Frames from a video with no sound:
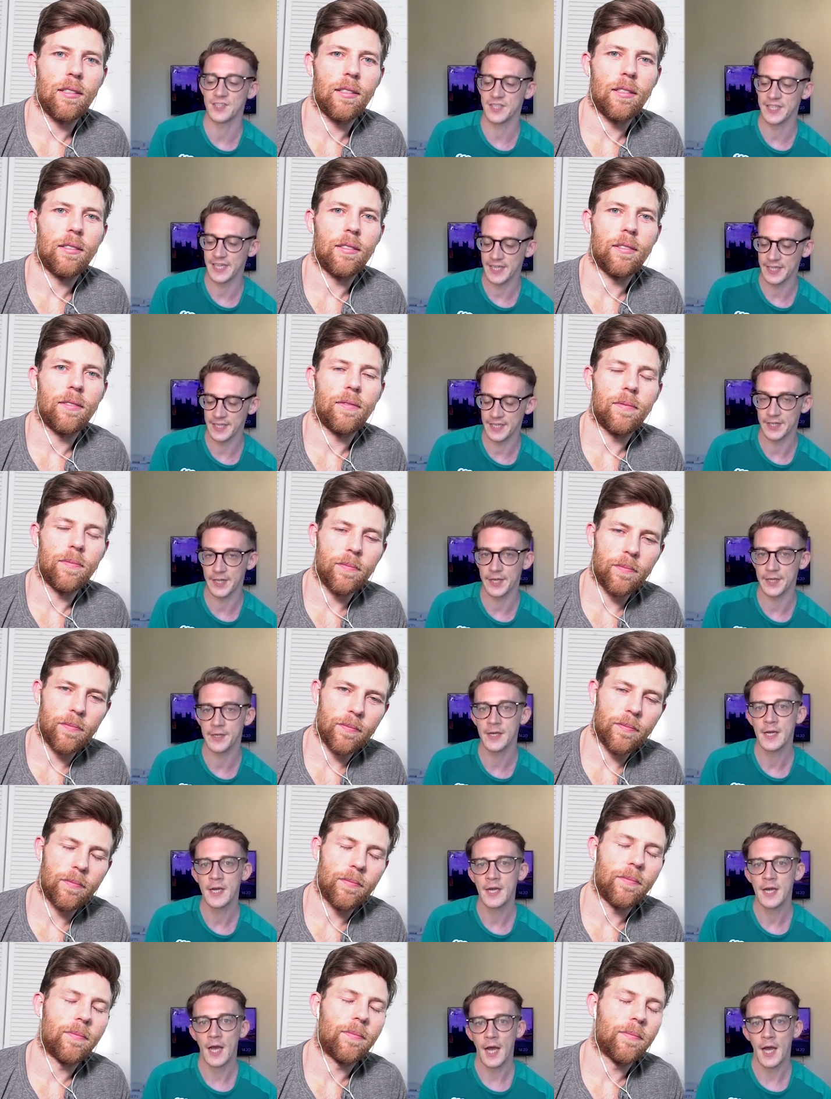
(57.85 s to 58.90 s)
Speaker 1: it? You know,
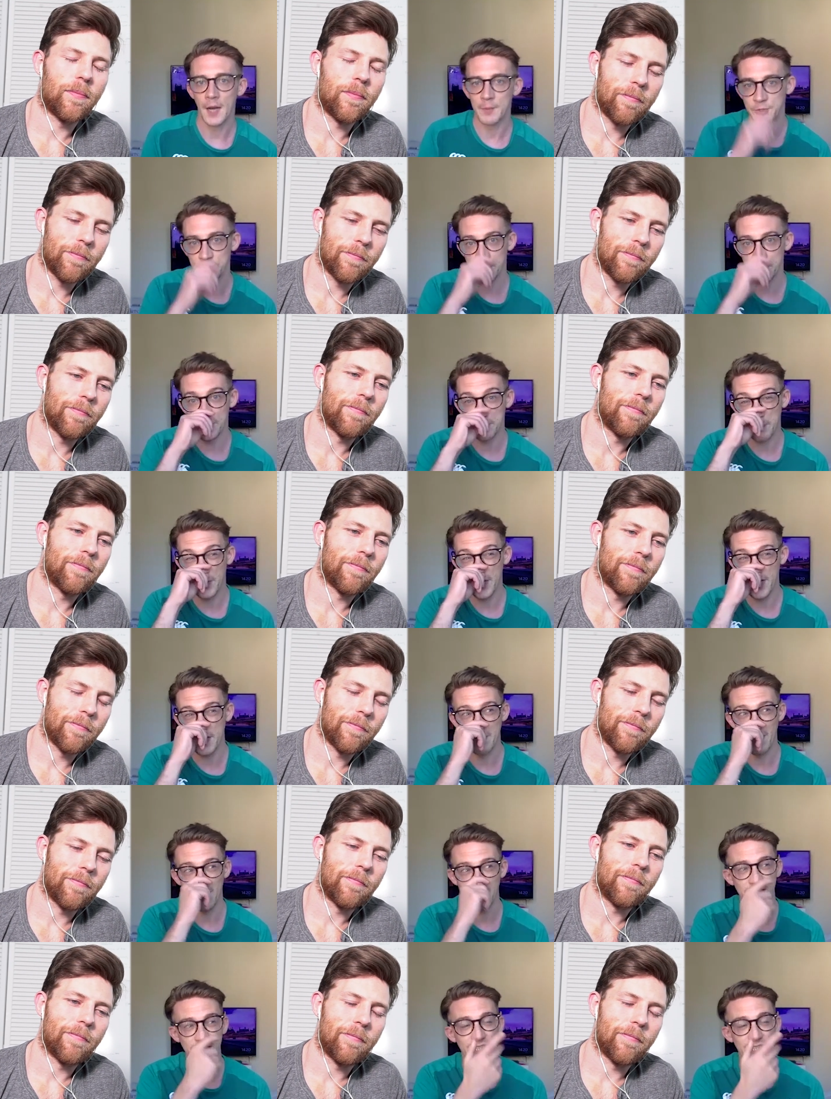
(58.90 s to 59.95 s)
I'm sure it's pretty much the